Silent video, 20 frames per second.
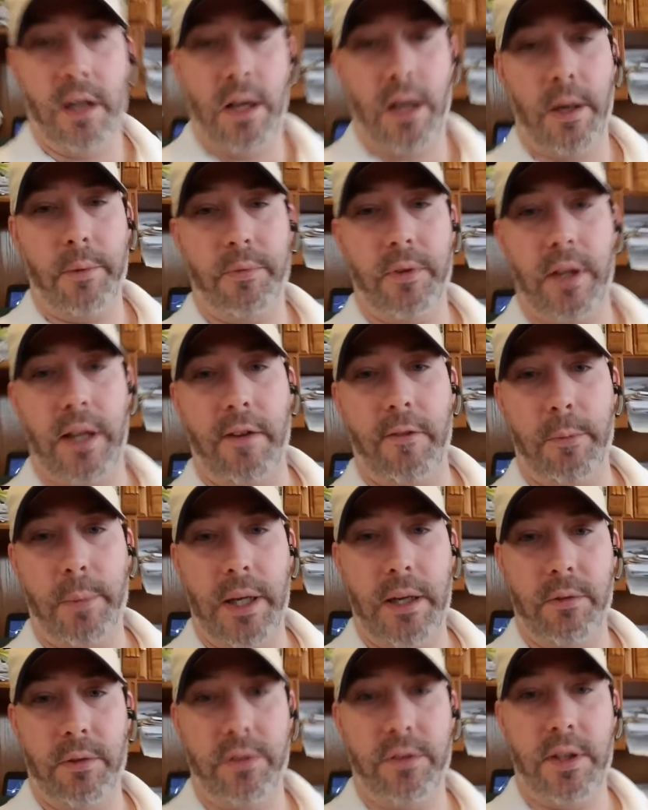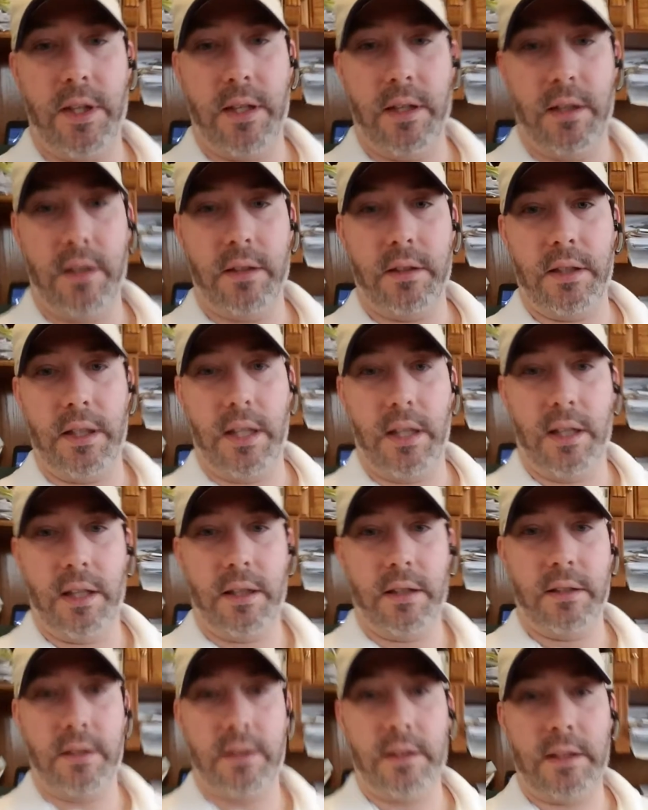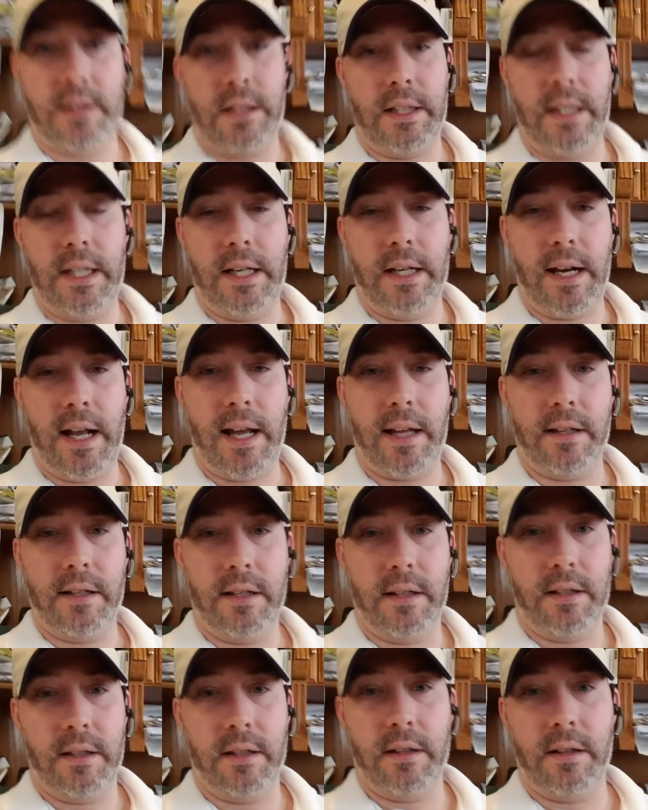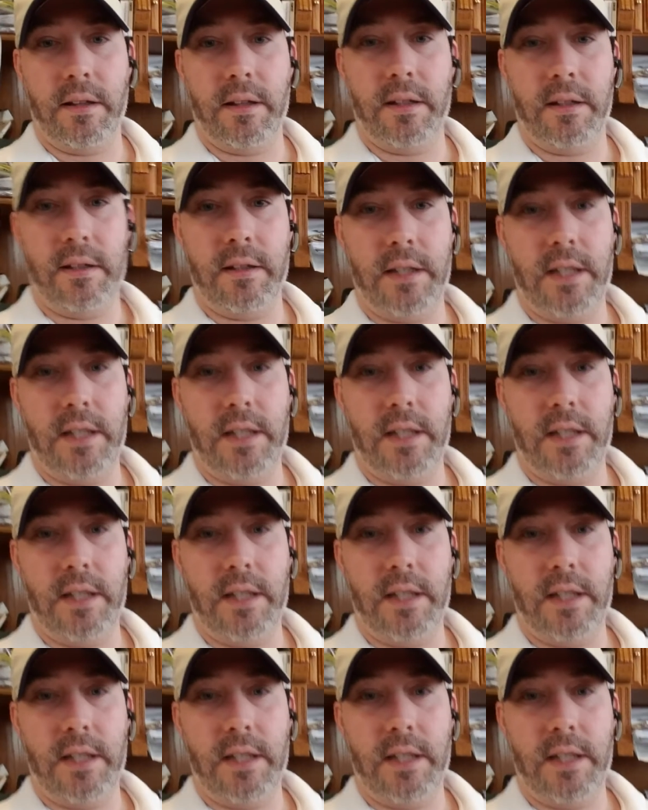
Hopefully everybody will see it and get an idea that